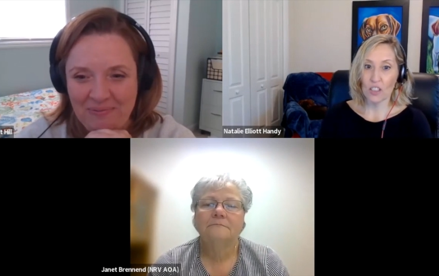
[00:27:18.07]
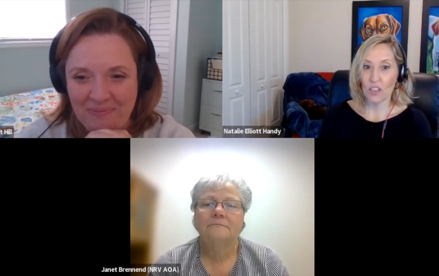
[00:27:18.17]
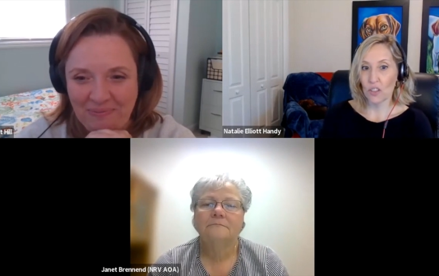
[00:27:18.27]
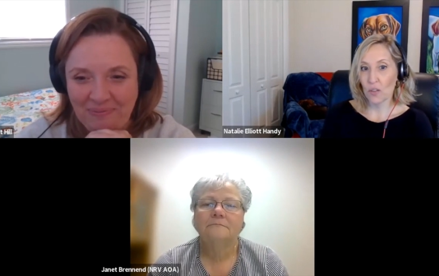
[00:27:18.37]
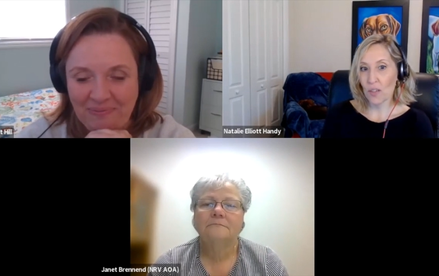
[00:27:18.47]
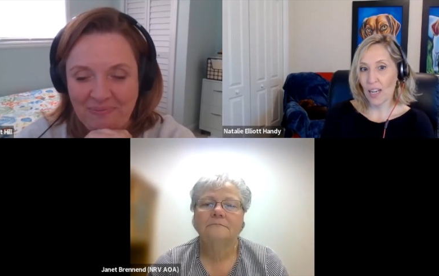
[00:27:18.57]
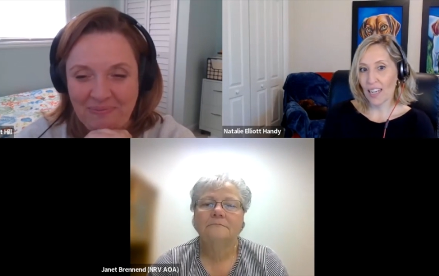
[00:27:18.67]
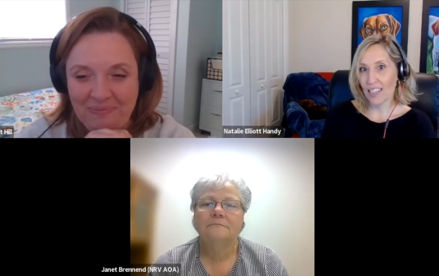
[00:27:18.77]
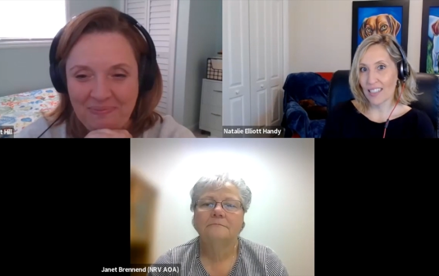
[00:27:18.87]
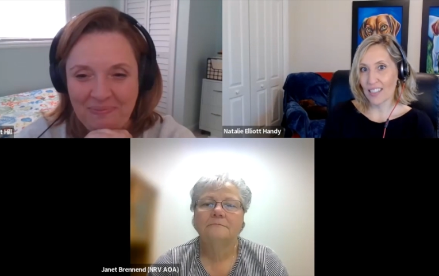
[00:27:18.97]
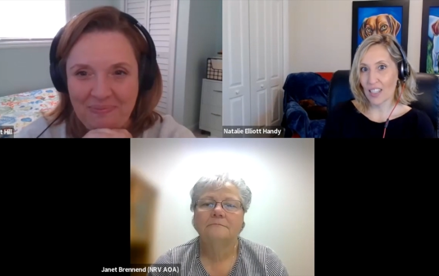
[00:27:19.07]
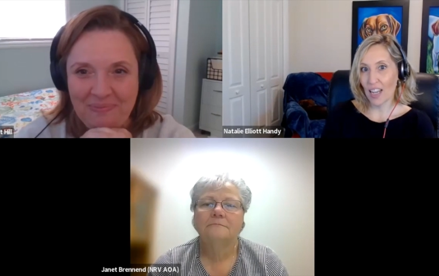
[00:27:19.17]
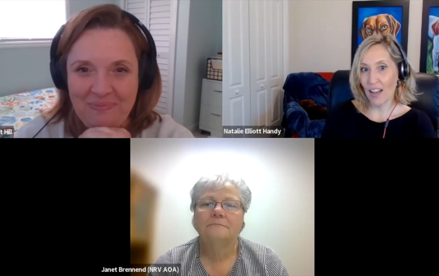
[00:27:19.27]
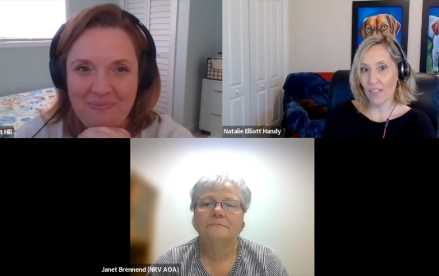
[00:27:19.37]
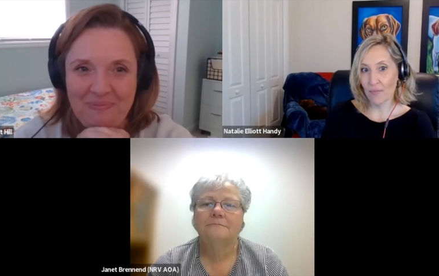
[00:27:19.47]
Speaker 1: you guys
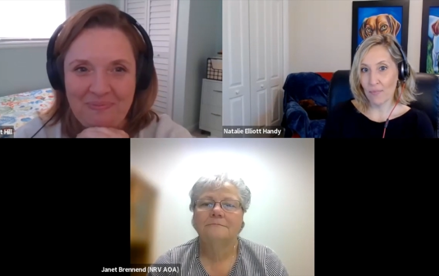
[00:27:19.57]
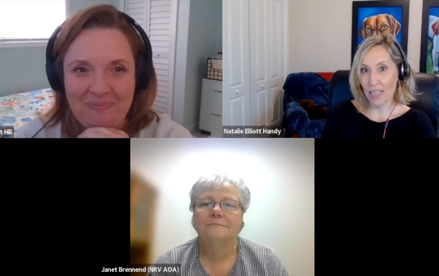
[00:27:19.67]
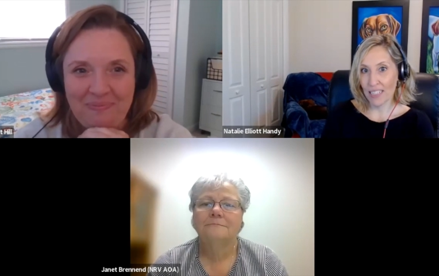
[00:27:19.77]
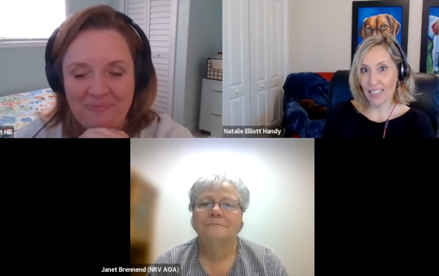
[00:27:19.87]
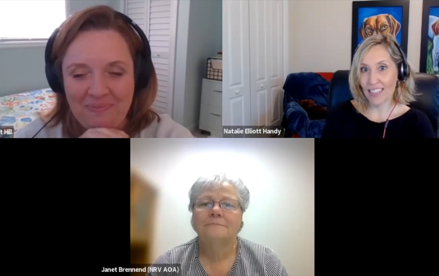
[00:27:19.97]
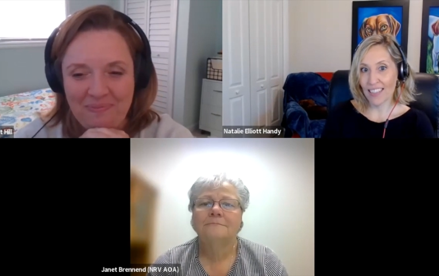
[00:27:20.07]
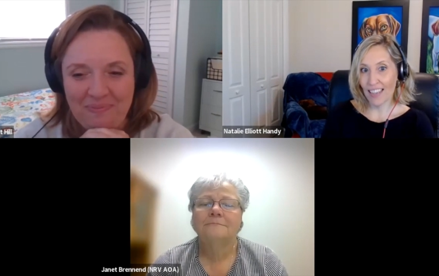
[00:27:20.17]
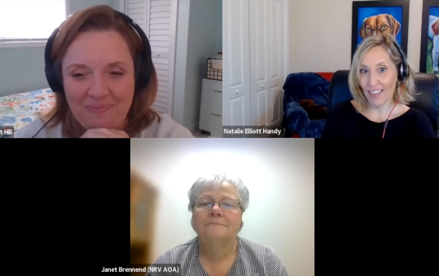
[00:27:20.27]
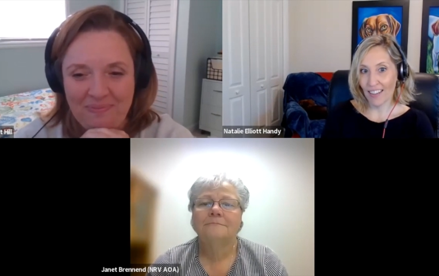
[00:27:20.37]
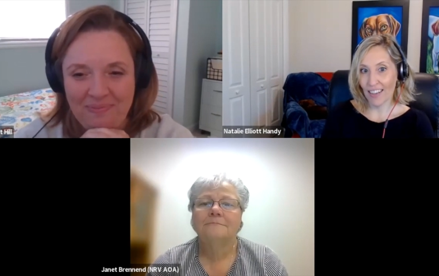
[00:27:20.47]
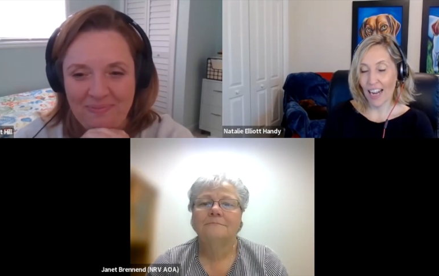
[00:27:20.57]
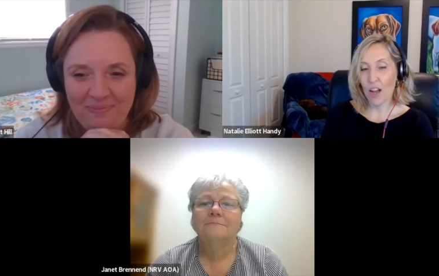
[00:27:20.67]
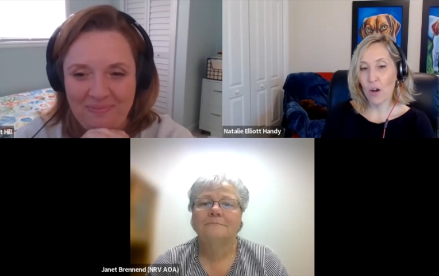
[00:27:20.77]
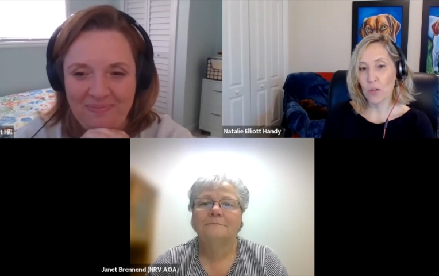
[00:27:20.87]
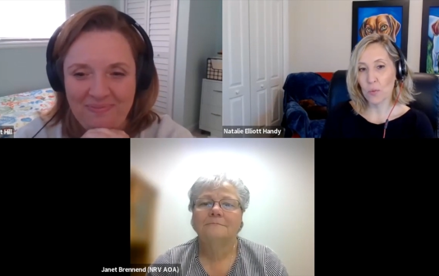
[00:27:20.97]
have been together. How
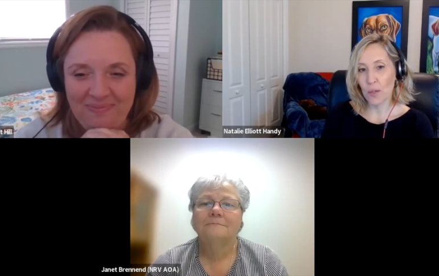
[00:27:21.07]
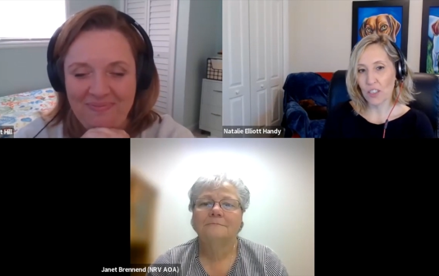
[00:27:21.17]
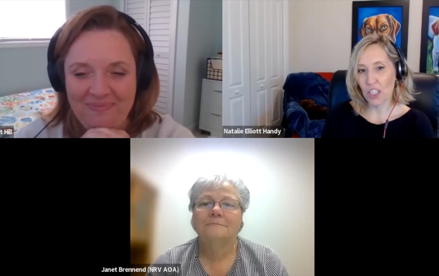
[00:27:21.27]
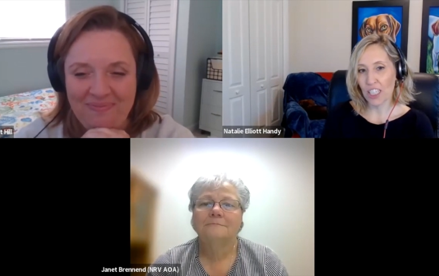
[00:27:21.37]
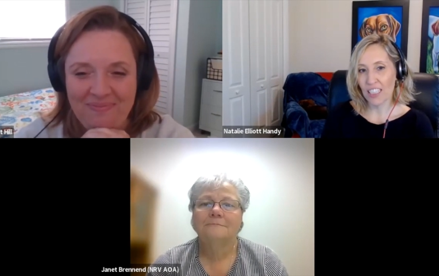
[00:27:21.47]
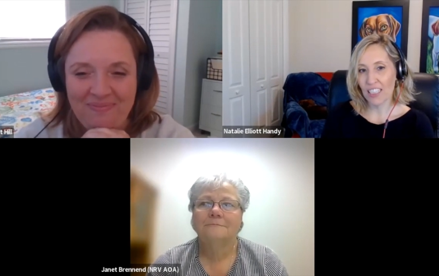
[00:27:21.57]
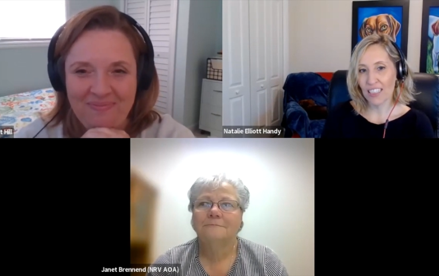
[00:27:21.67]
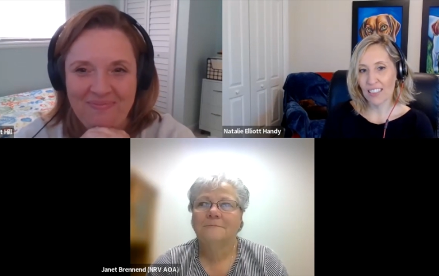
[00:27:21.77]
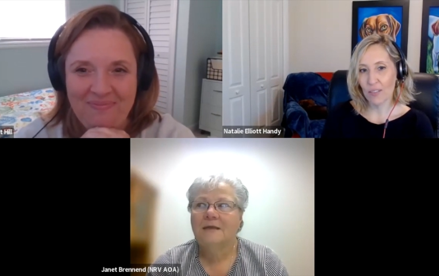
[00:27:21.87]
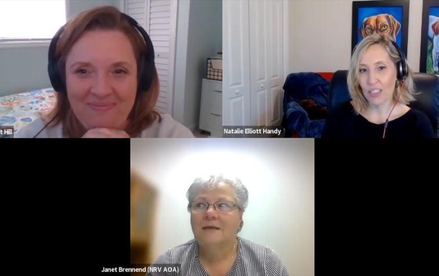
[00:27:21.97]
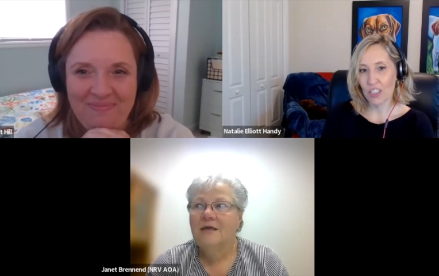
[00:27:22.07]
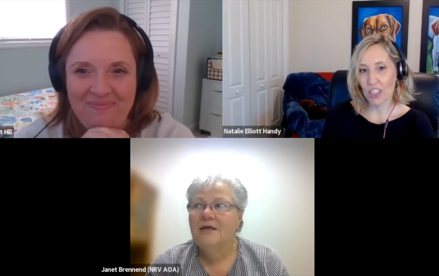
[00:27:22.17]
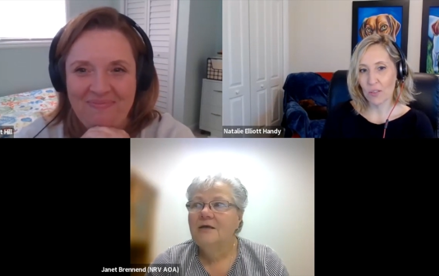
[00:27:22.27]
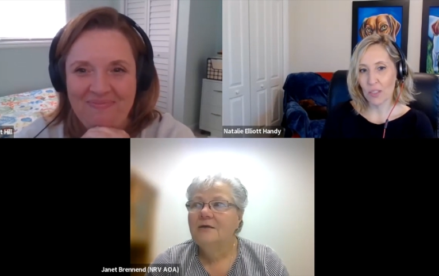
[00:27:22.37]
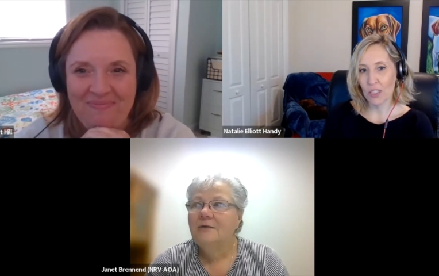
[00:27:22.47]
old was she
Speaker 2: when she
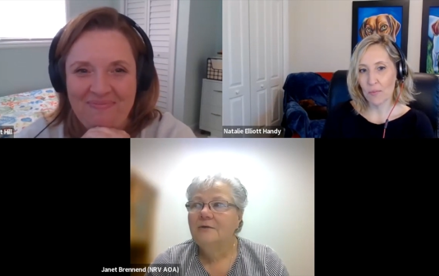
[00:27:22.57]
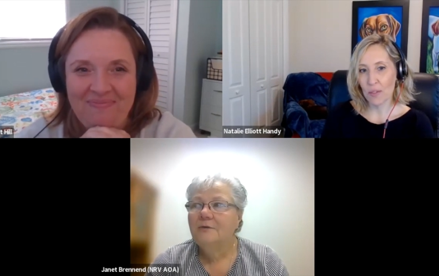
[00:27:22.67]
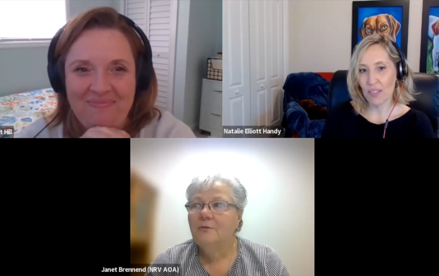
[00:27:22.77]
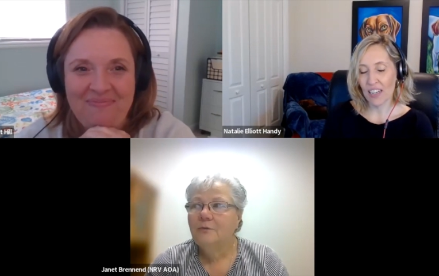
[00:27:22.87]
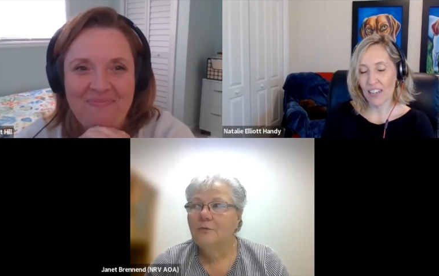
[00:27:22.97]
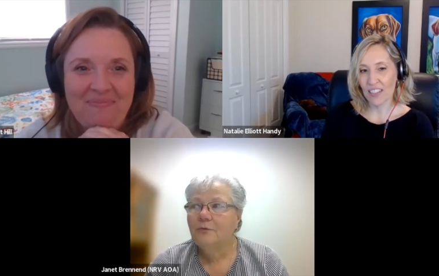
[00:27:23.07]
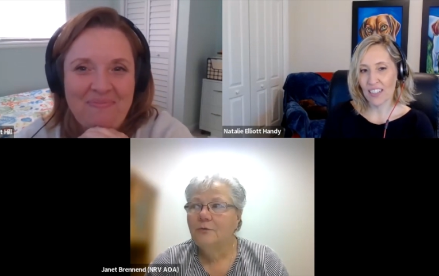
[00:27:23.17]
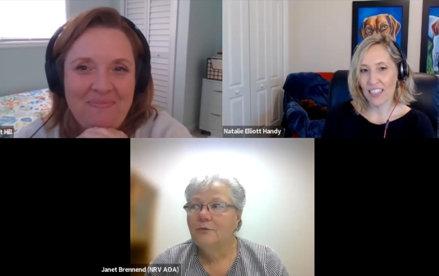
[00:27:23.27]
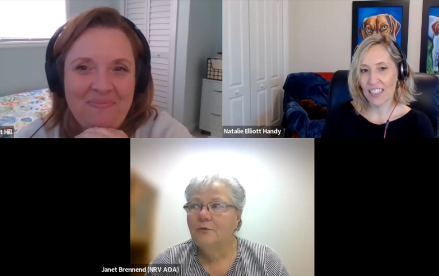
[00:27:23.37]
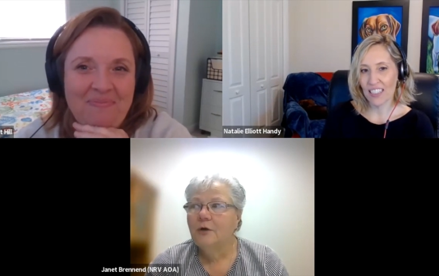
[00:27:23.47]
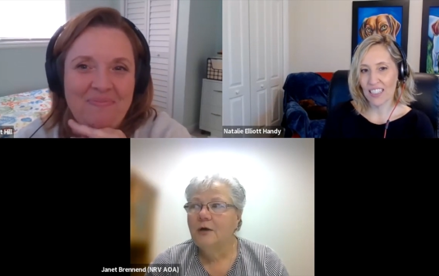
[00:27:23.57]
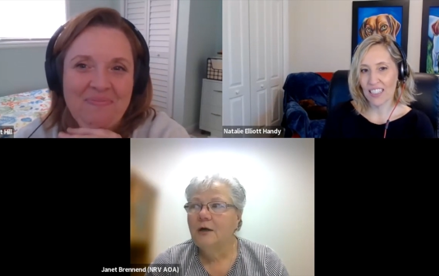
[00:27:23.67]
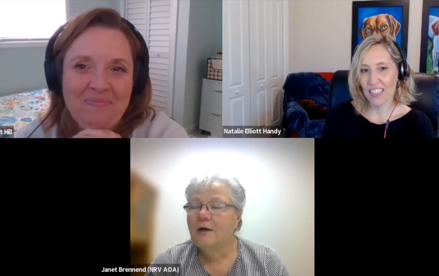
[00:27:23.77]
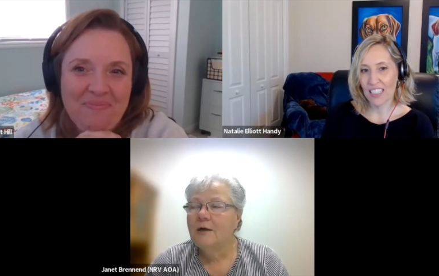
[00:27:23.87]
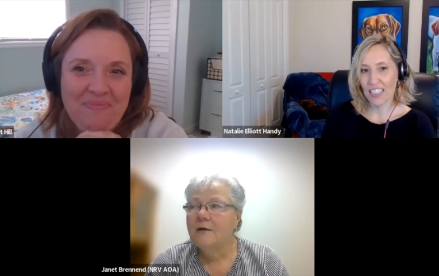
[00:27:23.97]
when you moved out?
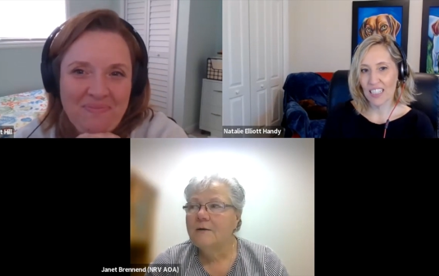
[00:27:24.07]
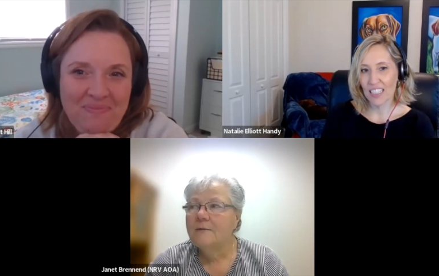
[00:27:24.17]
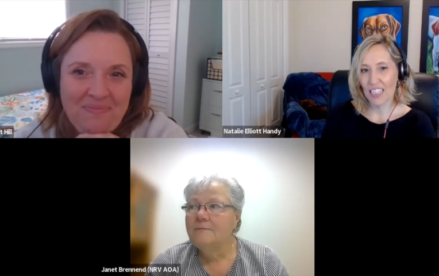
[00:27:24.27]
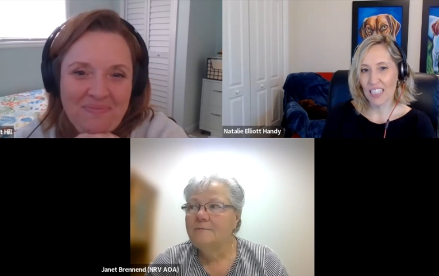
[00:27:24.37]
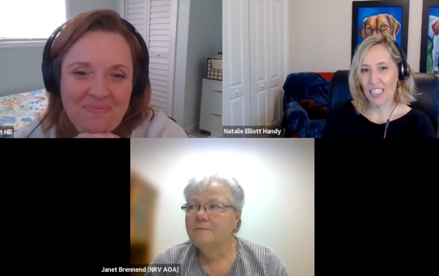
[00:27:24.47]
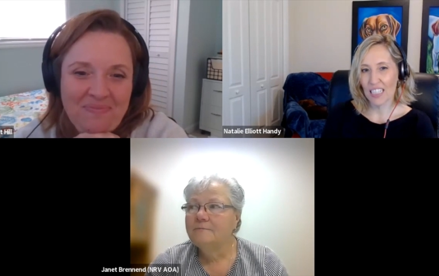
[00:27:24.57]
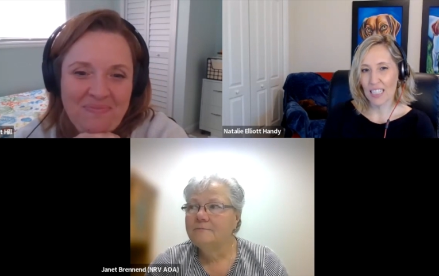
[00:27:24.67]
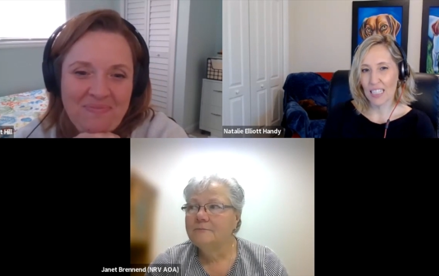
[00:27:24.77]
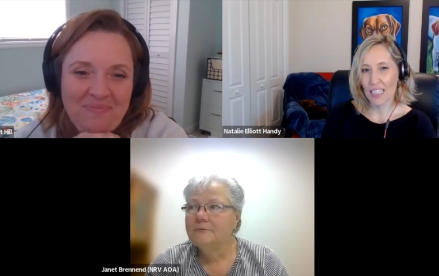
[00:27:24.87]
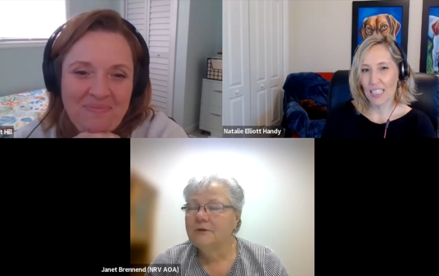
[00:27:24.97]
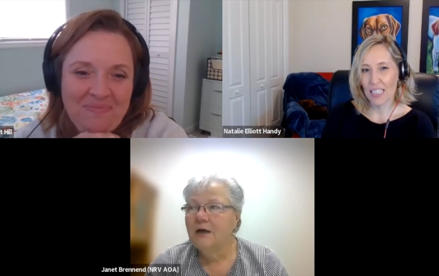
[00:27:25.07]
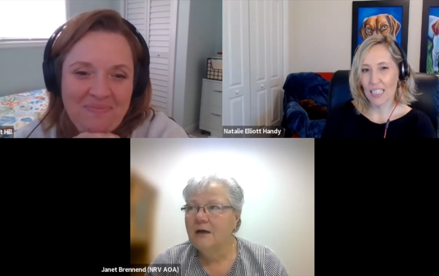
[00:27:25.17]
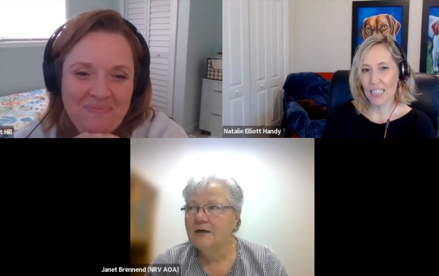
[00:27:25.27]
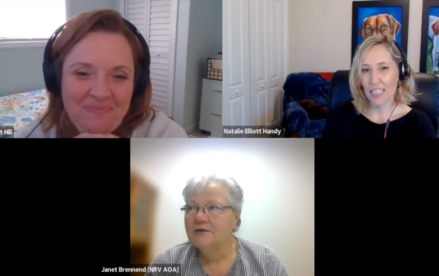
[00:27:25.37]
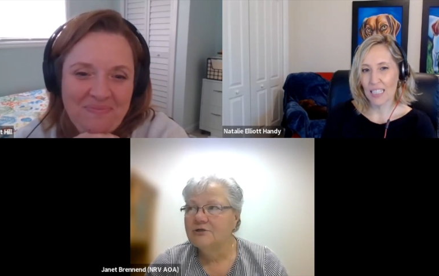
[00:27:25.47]
Um,
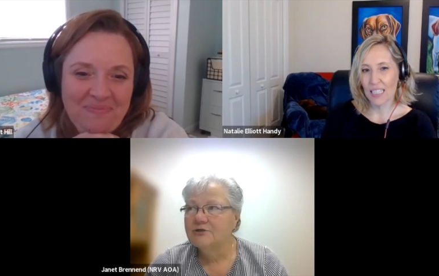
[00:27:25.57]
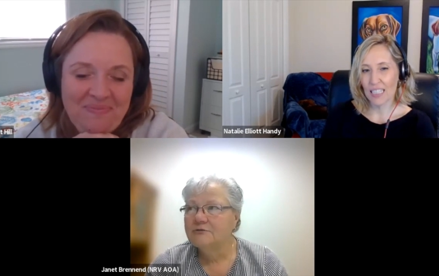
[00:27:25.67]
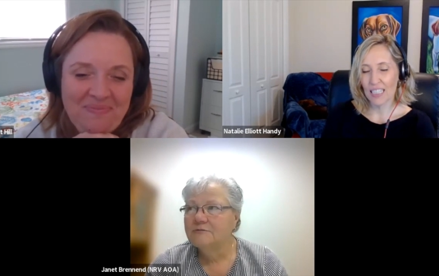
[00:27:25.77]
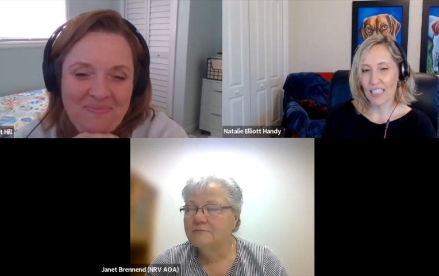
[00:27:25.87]
gosh,